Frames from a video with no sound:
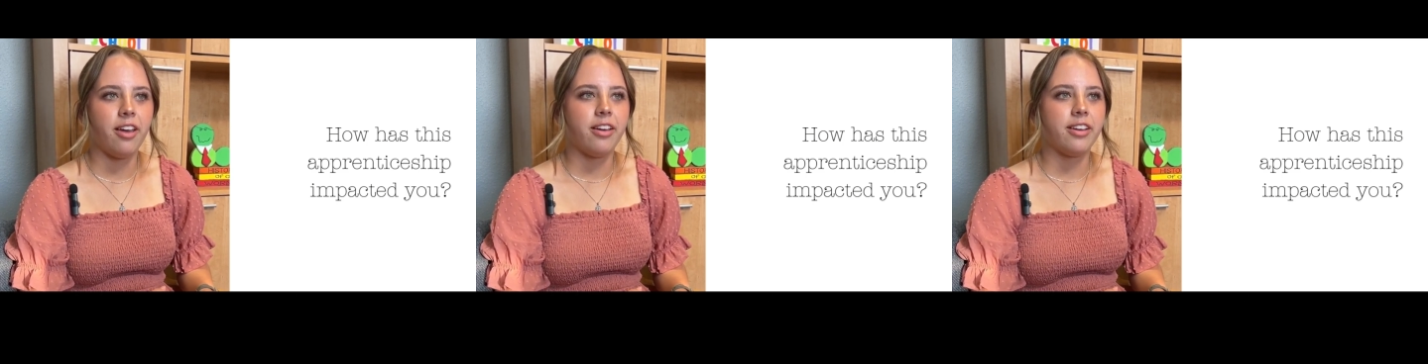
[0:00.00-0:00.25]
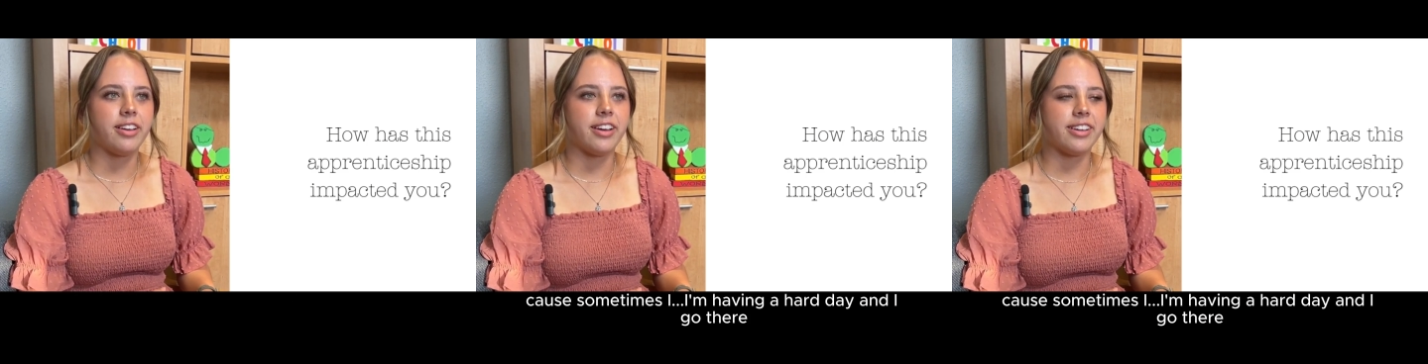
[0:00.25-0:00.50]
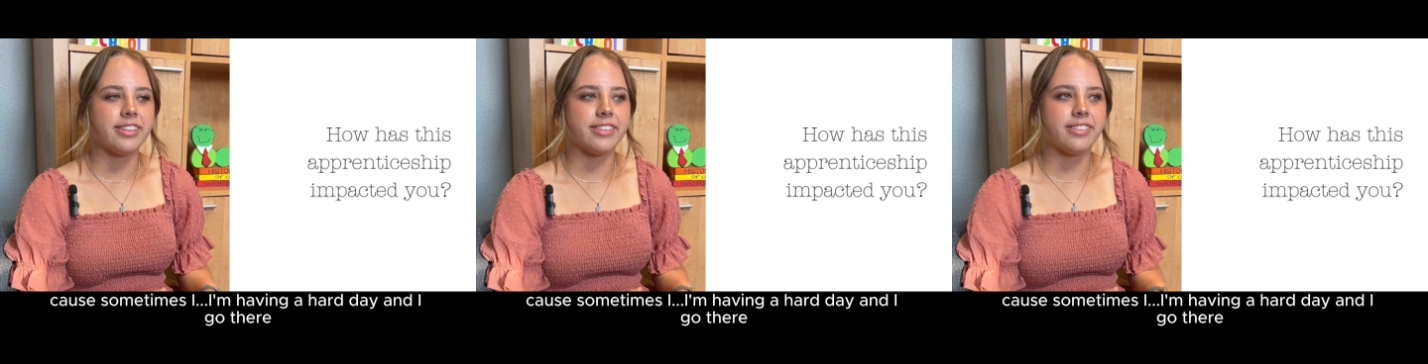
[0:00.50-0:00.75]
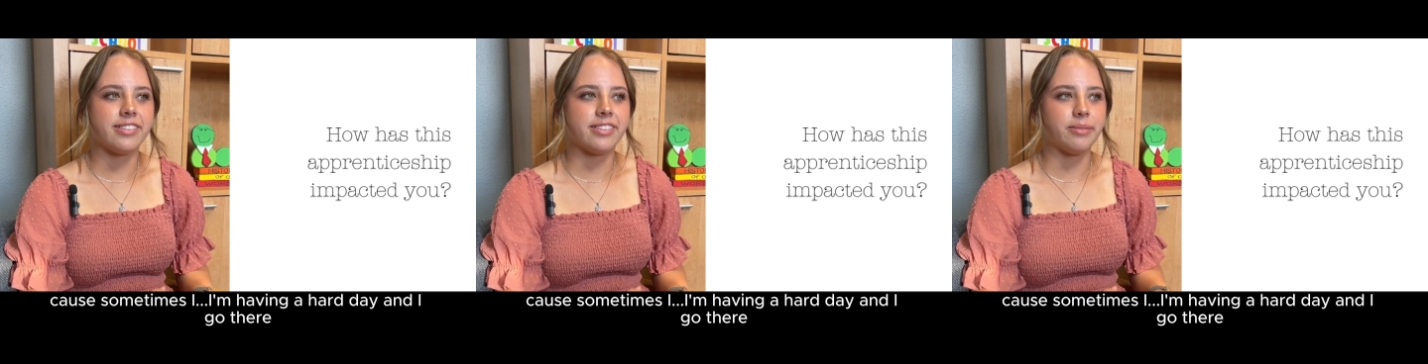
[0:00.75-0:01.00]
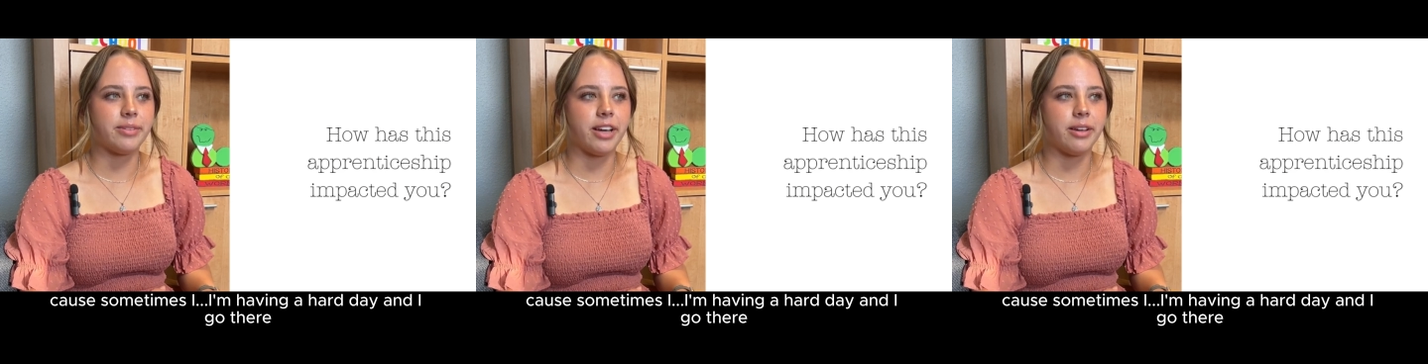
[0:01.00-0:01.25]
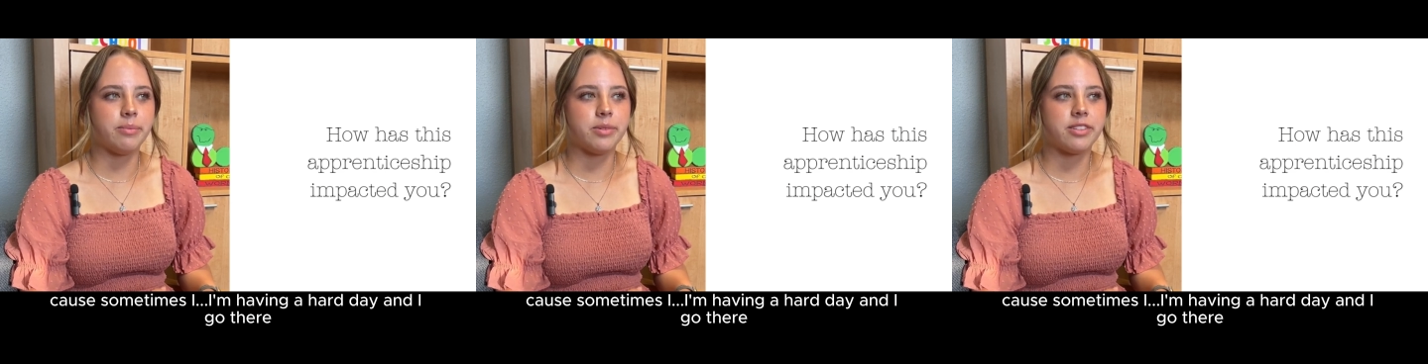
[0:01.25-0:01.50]
Because
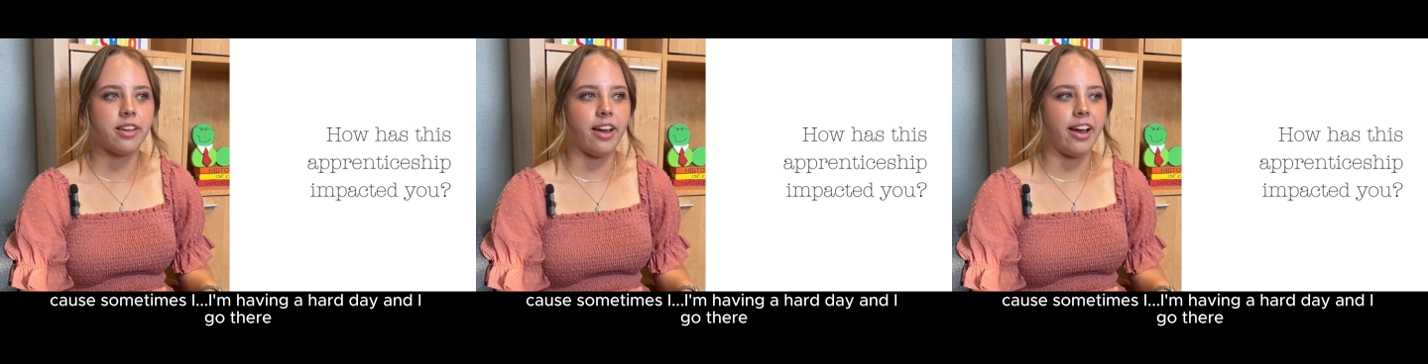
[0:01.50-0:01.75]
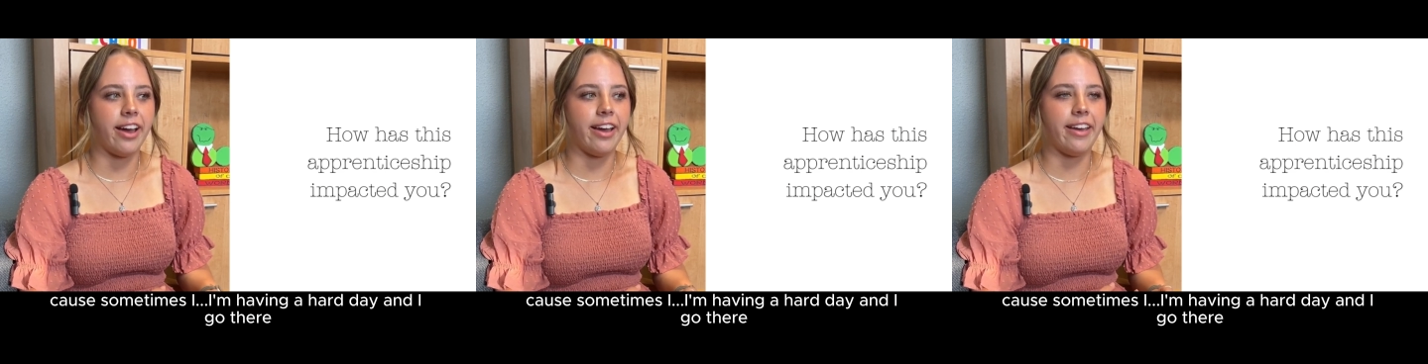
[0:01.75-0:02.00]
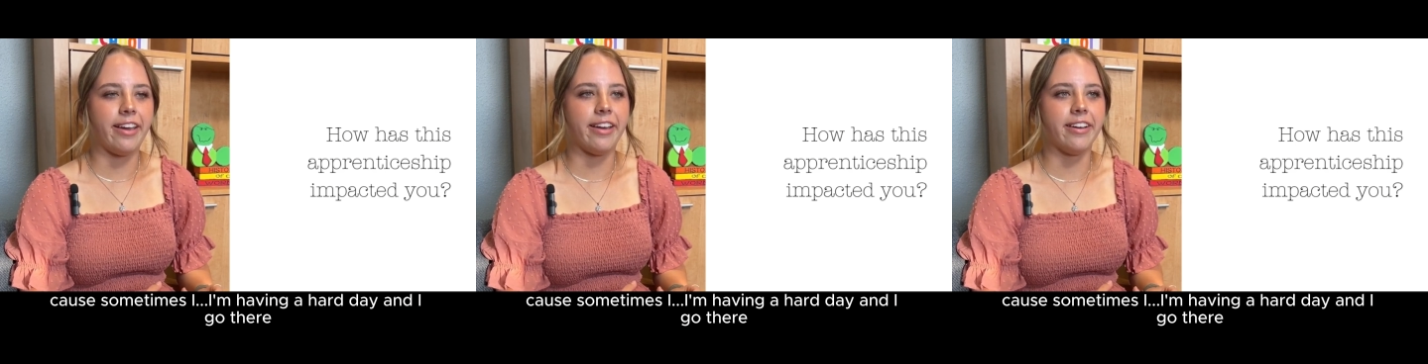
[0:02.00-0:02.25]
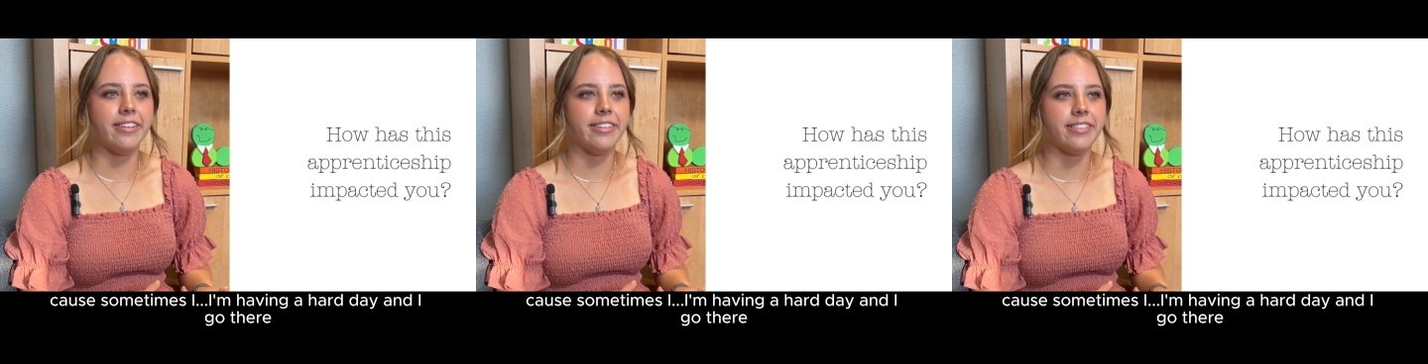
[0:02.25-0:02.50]
sometimes I,